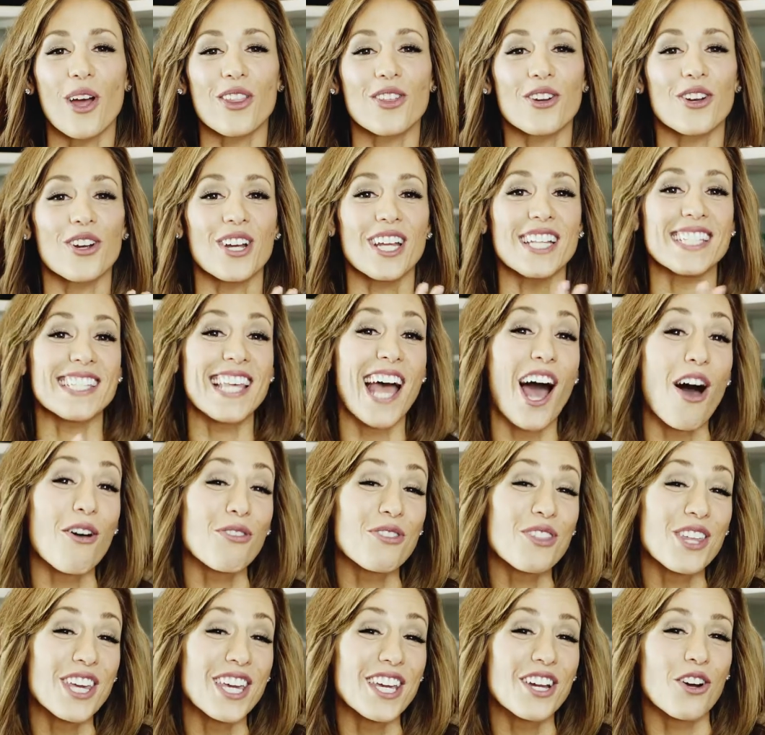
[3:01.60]
whether it's
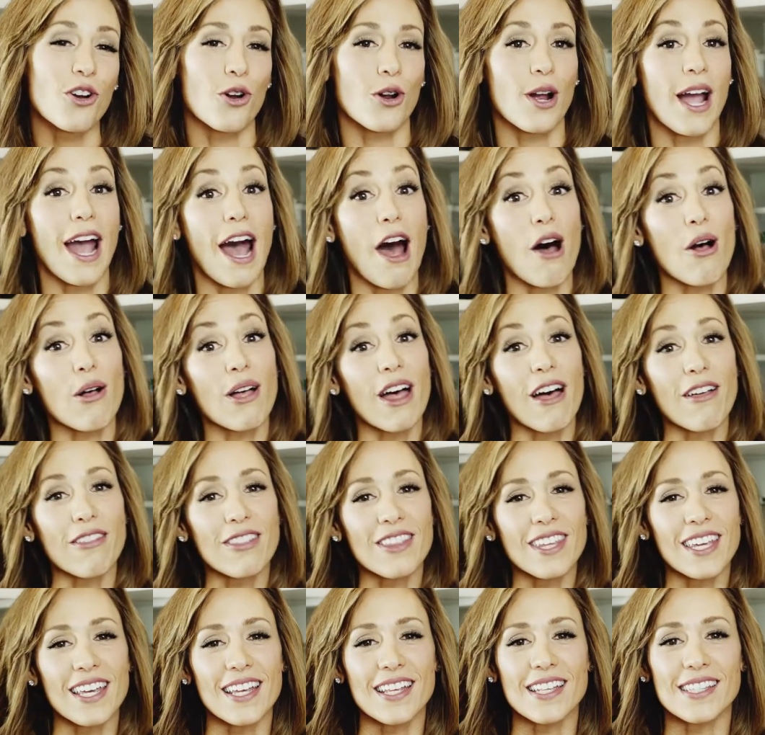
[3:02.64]
healthy or how
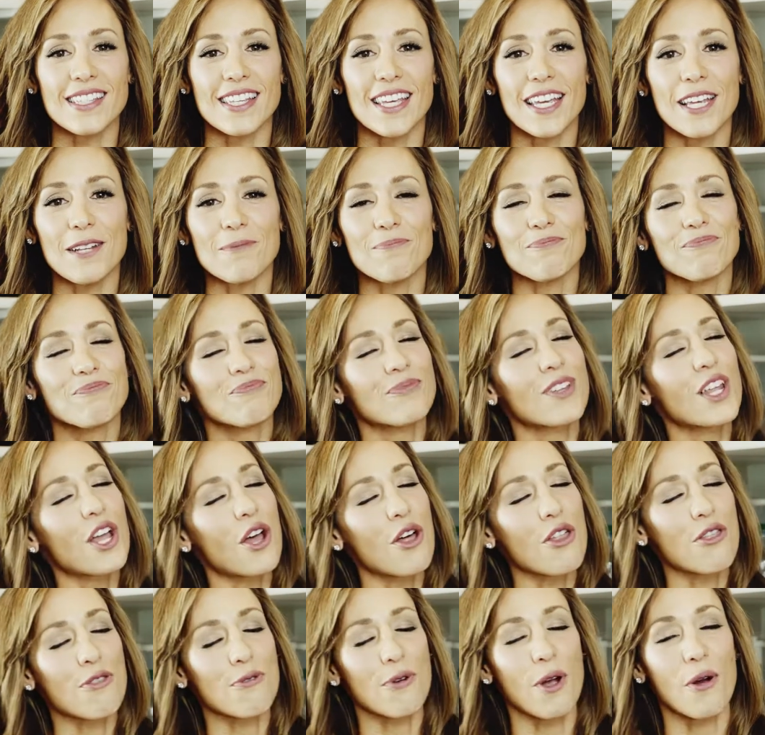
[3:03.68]
healthy is it,
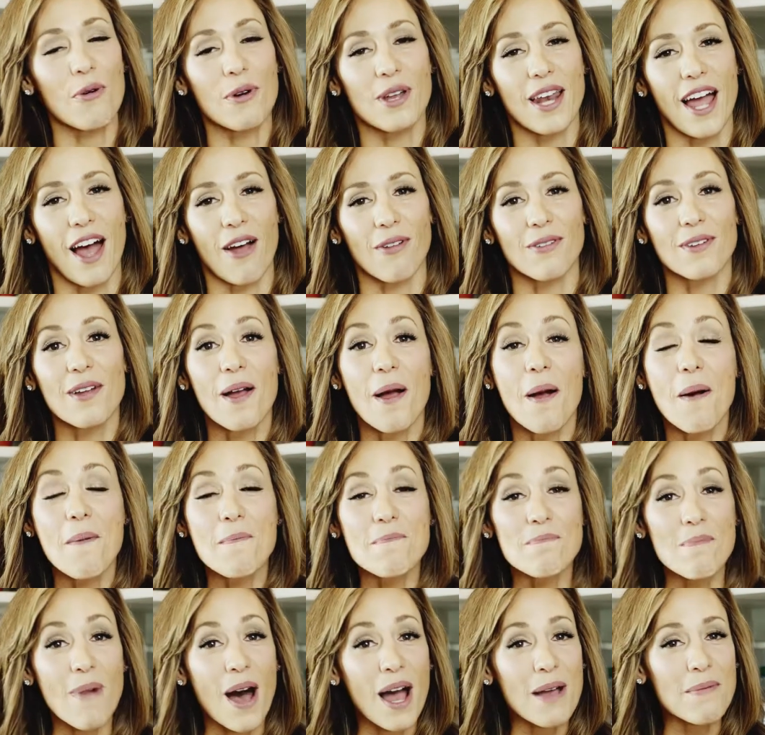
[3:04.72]
throw it out.
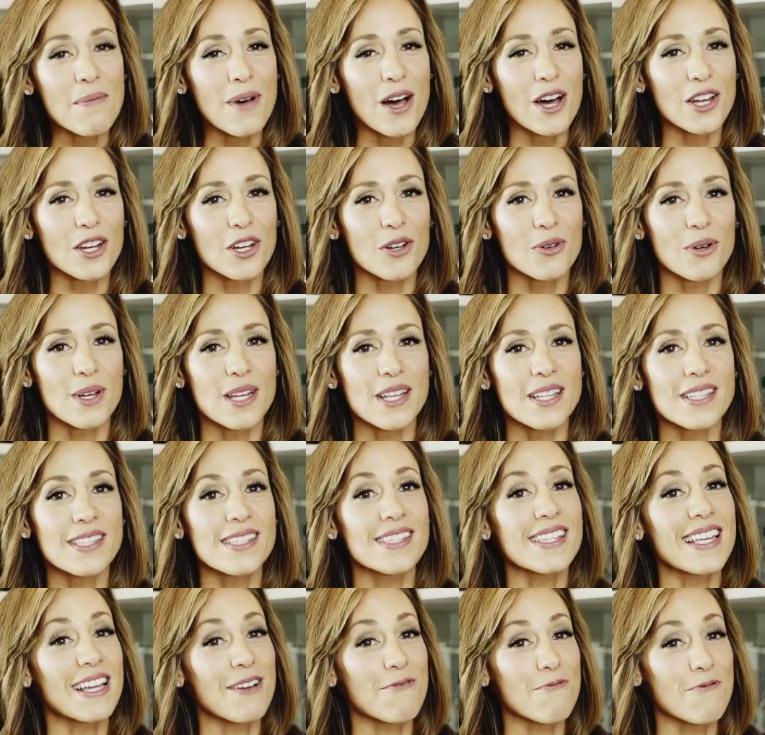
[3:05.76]
My motto
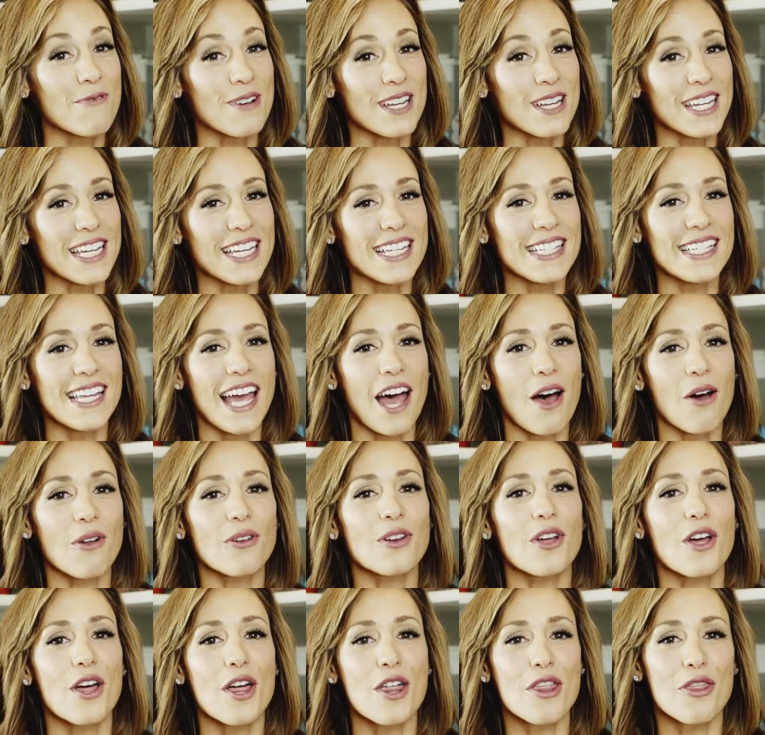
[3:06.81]
is, when in doubt,
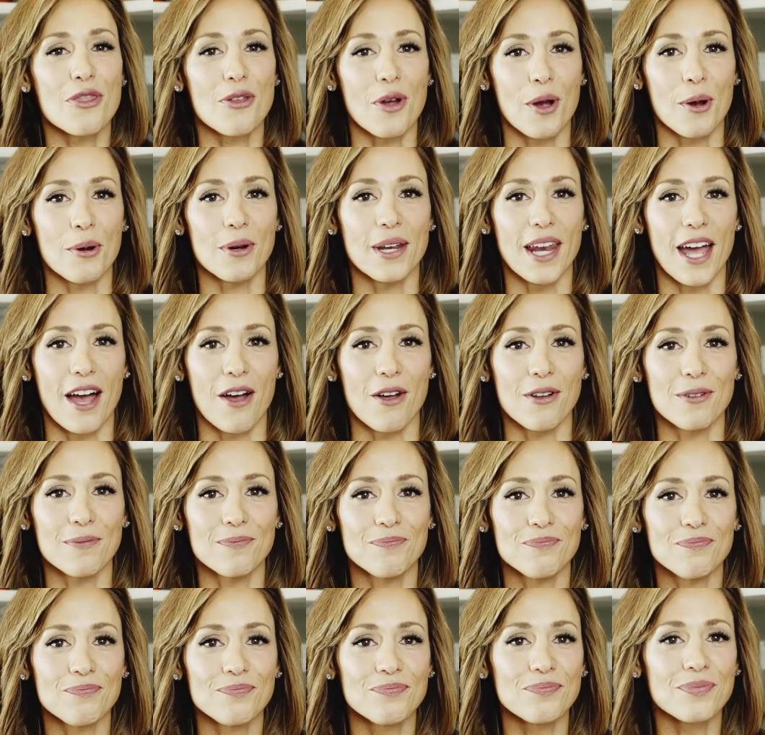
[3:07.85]
throw it out.
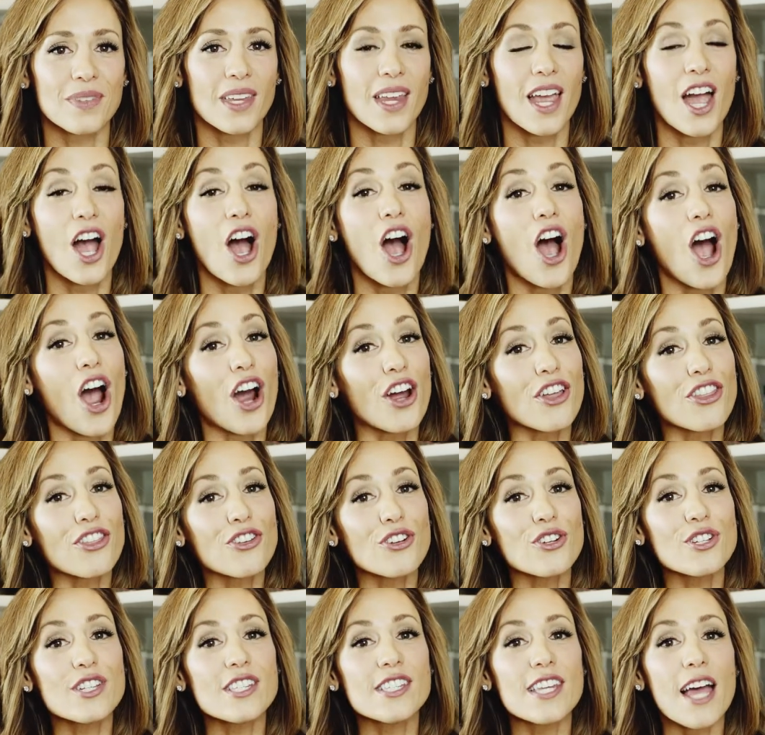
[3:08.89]
Our
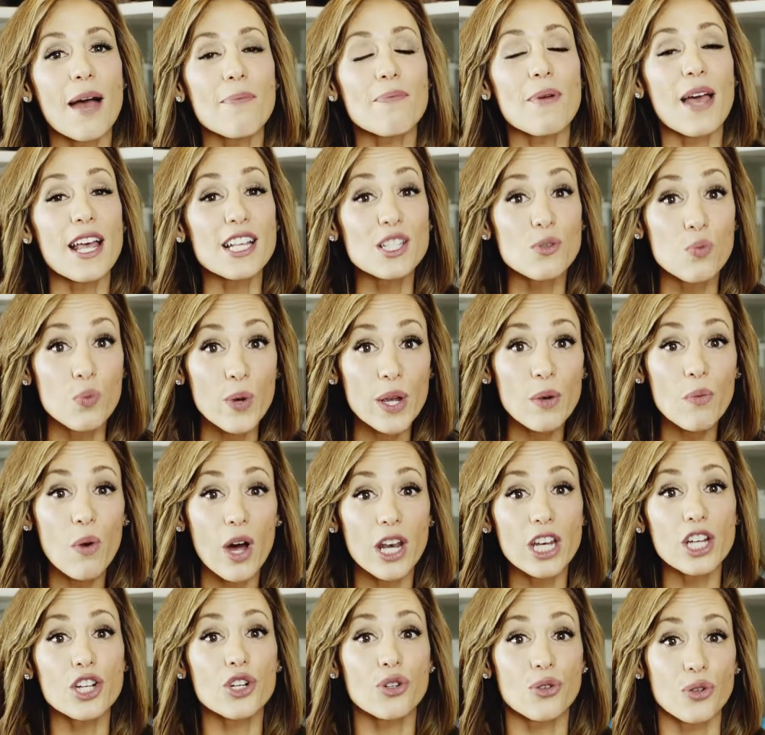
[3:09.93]
third step is we
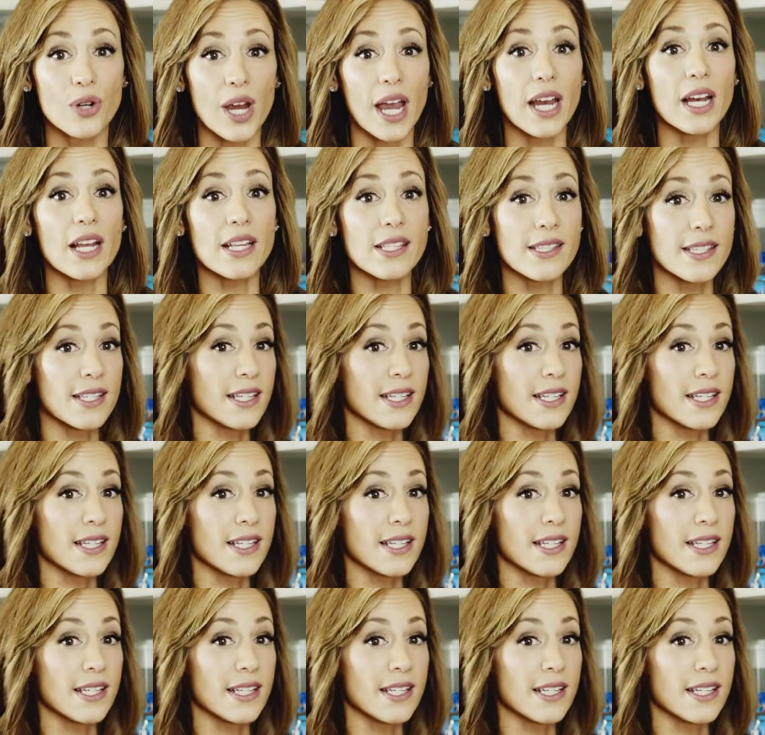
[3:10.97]
want to create a